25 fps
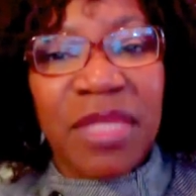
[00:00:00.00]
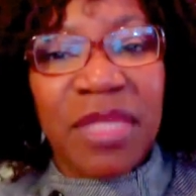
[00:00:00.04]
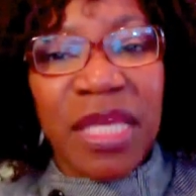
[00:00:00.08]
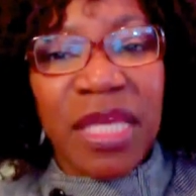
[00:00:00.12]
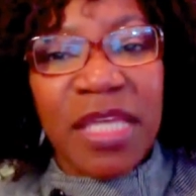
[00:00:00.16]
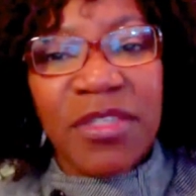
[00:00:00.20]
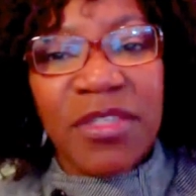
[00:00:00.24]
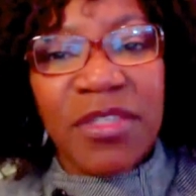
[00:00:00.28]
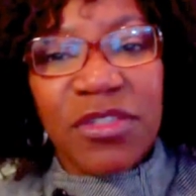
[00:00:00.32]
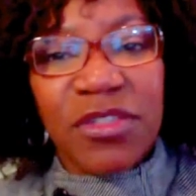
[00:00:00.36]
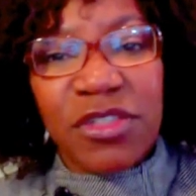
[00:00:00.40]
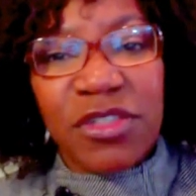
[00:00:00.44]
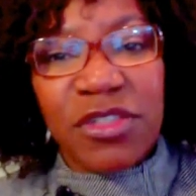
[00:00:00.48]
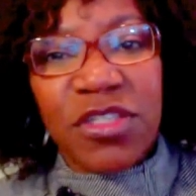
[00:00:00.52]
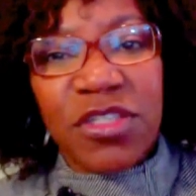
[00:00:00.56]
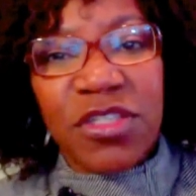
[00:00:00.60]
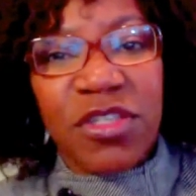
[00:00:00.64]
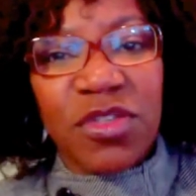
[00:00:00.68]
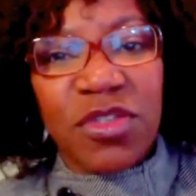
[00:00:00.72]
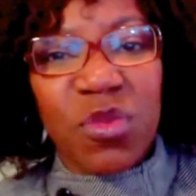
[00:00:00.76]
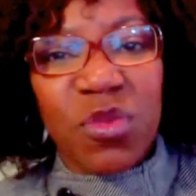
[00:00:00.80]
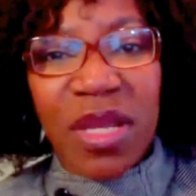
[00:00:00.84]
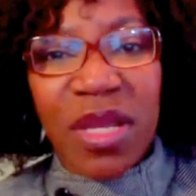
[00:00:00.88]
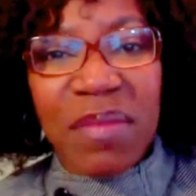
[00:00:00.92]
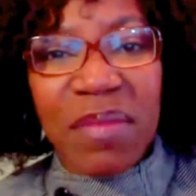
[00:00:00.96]
it's just a
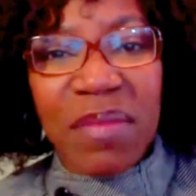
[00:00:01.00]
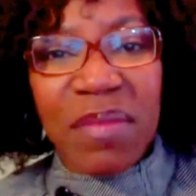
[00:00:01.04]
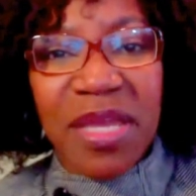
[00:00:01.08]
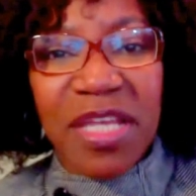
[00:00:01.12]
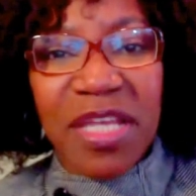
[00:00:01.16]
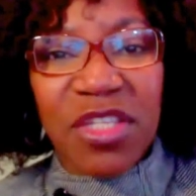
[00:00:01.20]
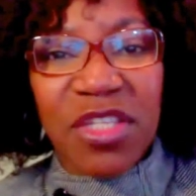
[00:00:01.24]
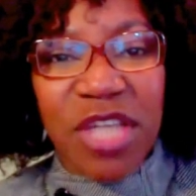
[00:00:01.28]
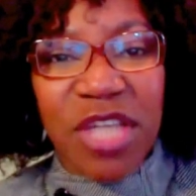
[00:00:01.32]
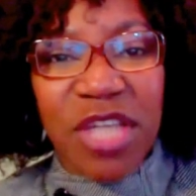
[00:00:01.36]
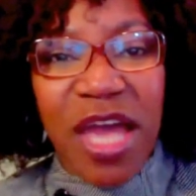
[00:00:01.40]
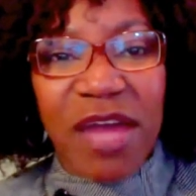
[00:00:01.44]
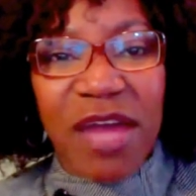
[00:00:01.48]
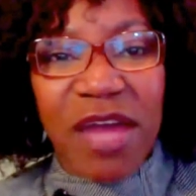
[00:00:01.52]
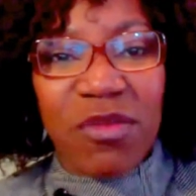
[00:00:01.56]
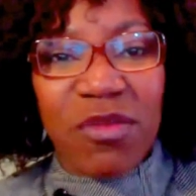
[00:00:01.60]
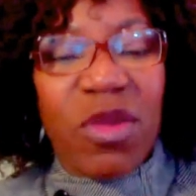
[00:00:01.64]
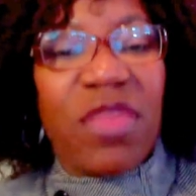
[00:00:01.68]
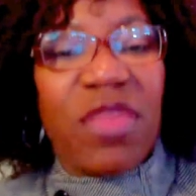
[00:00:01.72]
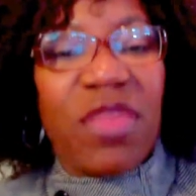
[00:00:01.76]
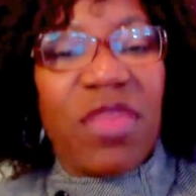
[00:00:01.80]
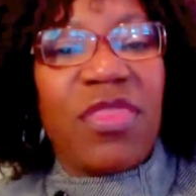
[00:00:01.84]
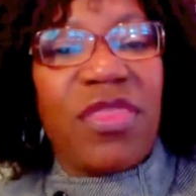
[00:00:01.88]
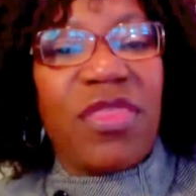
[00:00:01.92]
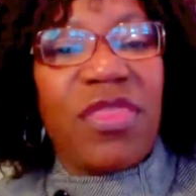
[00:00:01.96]
20-minute chat
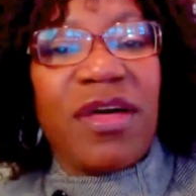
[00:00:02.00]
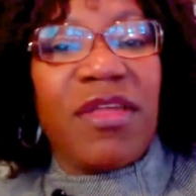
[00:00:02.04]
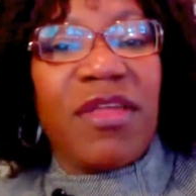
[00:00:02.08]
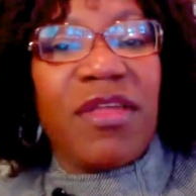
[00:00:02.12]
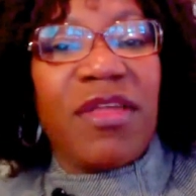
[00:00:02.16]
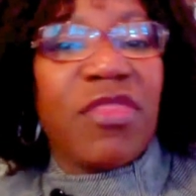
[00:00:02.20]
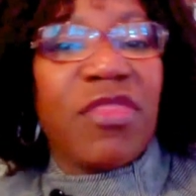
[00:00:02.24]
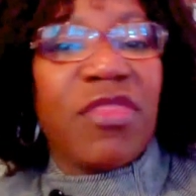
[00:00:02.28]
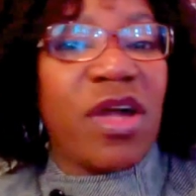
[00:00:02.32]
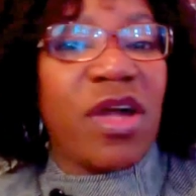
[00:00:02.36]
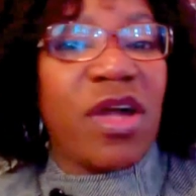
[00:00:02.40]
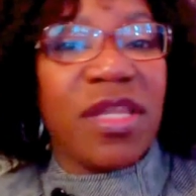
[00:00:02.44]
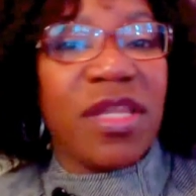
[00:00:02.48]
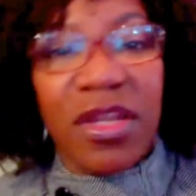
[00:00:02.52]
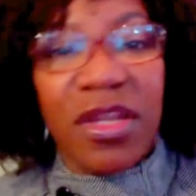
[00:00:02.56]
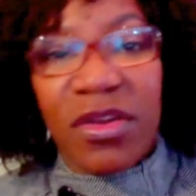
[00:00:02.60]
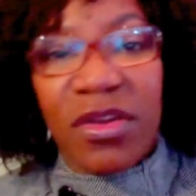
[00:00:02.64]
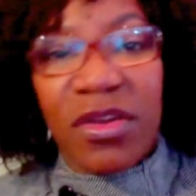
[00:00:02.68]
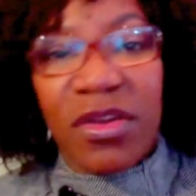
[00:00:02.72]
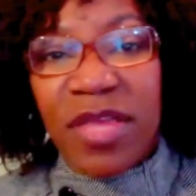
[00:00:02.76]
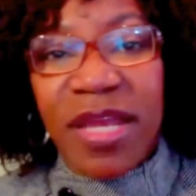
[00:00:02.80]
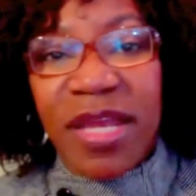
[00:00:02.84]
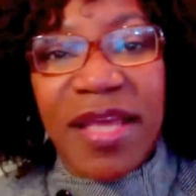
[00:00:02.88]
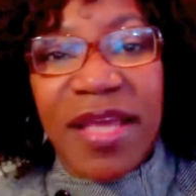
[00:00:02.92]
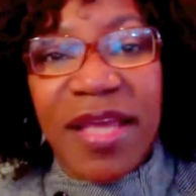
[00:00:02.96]
with a thought leader
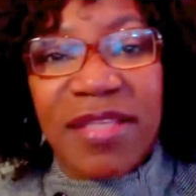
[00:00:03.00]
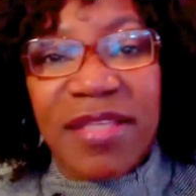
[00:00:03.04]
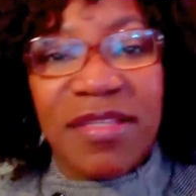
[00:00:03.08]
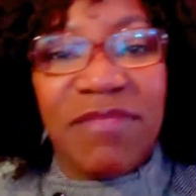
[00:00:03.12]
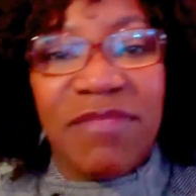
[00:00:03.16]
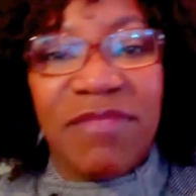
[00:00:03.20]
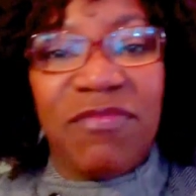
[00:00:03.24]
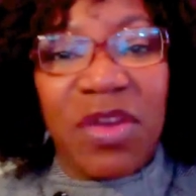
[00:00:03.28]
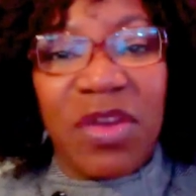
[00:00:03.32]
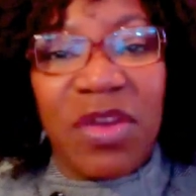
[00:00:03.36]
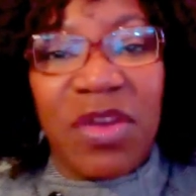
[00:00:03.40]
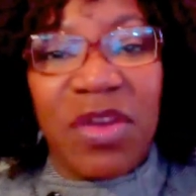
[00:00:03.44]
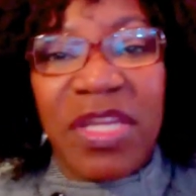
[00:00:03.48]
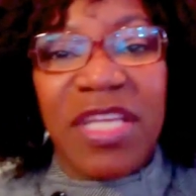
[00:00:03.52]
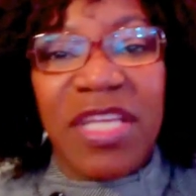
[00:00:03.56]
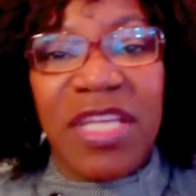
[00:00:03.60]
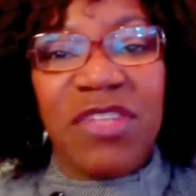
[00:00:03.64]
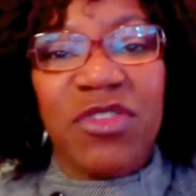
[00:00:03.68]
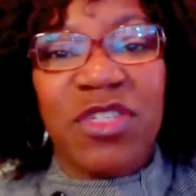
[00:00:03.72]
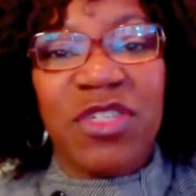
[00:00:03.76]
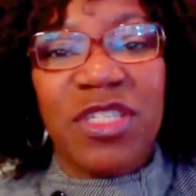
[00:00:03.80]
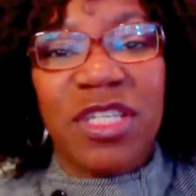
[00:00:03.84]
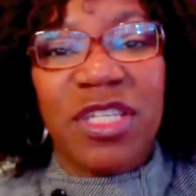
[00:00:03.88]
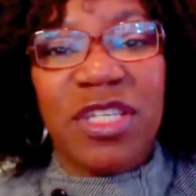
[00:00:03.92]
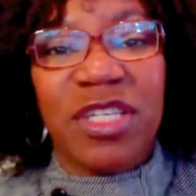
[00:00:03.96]
that has a very
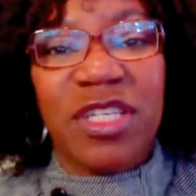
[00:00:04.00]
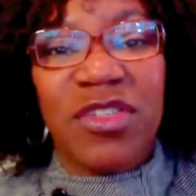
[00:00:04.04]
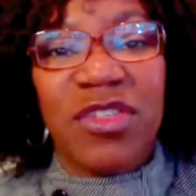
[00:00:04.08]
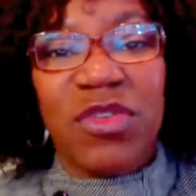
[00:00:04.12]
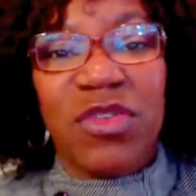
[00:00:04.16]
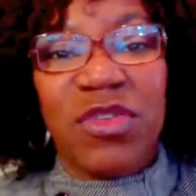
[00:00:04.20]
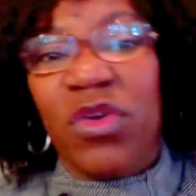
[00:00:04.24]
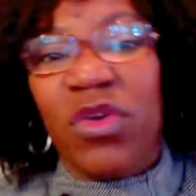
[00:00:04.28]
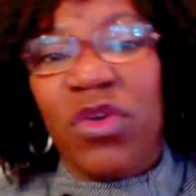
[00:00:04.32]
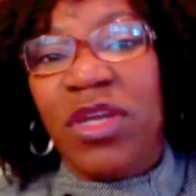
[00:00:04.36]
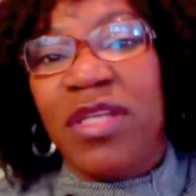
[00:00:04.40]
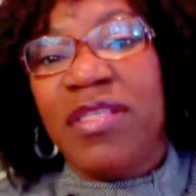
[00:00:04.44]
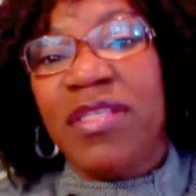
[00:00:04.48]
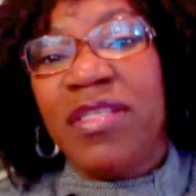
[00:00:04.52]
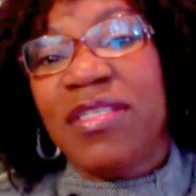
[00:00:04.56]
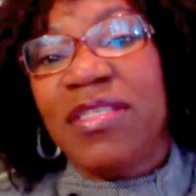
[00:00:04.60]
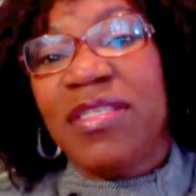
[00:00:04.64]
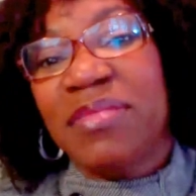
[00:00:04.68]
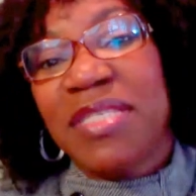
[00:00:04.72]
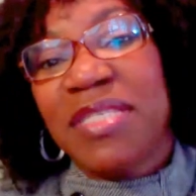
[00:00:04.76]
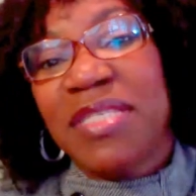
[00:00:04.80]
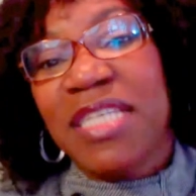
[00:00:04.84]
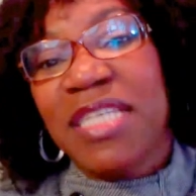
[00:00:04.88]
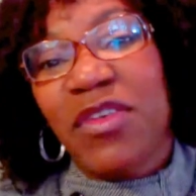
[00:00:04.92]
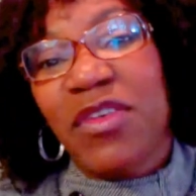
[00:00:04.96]
interesting story and some
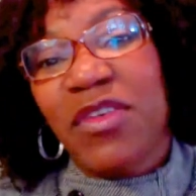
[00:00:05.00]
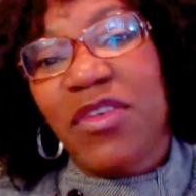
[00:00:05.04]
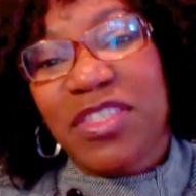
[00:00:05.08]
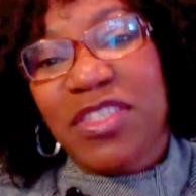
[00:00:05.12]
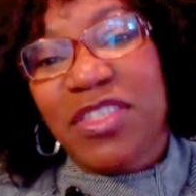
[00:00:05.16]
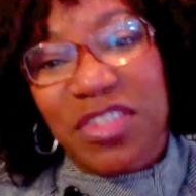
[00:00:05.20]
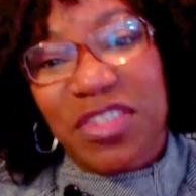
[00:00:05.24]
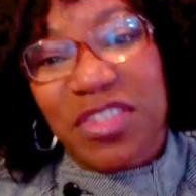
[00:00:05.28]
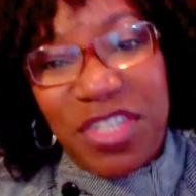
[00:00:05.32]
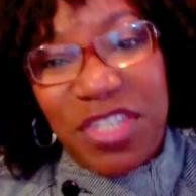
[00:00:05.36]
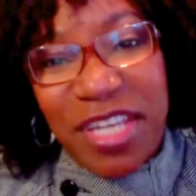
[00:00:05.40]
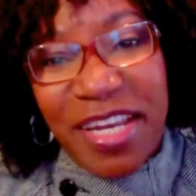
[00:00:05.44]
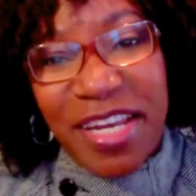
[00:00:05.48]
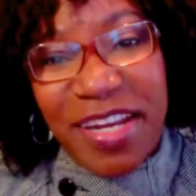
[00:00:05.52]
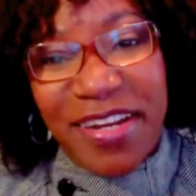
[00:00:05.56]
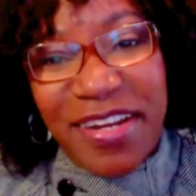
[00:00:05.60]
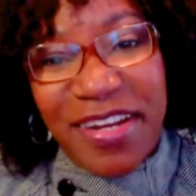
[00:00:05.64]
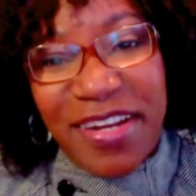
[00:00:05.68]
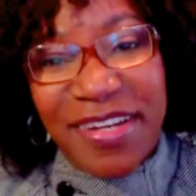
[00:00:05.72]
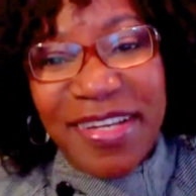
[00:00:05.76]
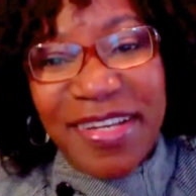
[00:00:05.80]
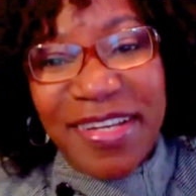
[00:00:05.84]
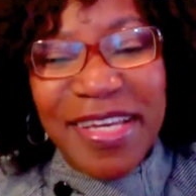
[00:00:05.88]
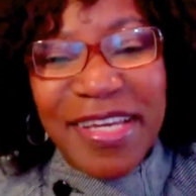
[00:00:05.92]
secrets to share.